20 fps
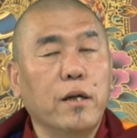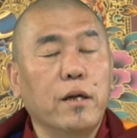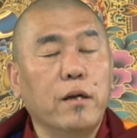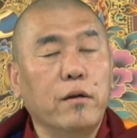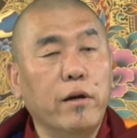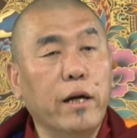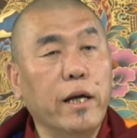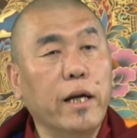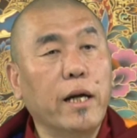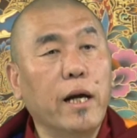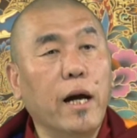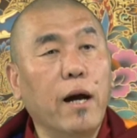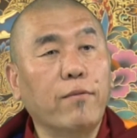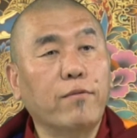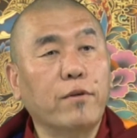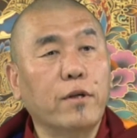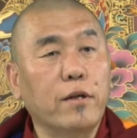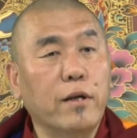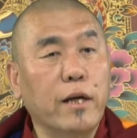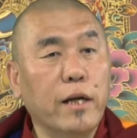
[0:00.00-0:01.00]
Running
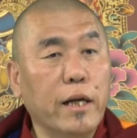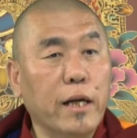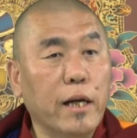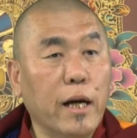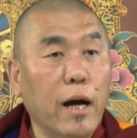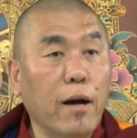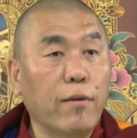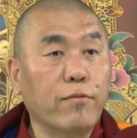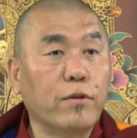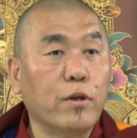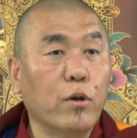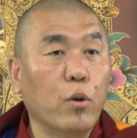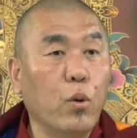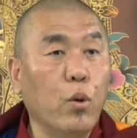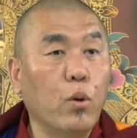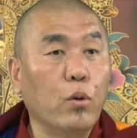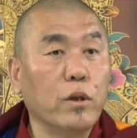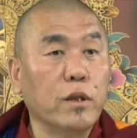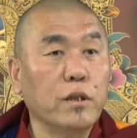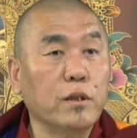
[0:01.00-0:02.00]
after
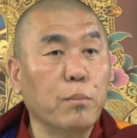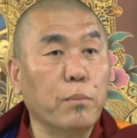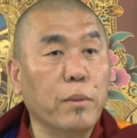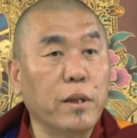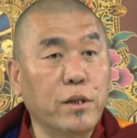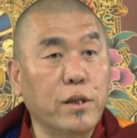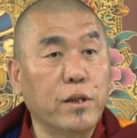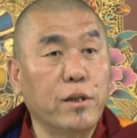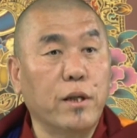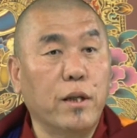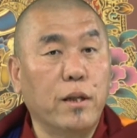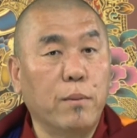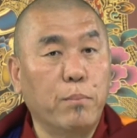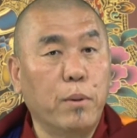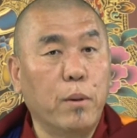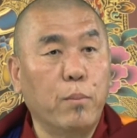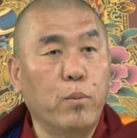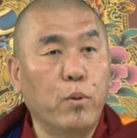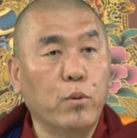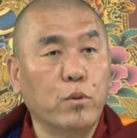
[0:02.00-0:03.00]
all this material
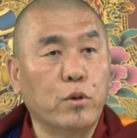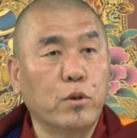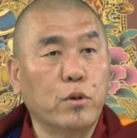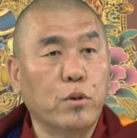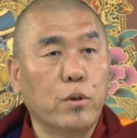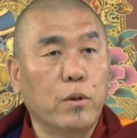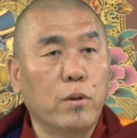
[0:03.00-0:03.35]
purpose.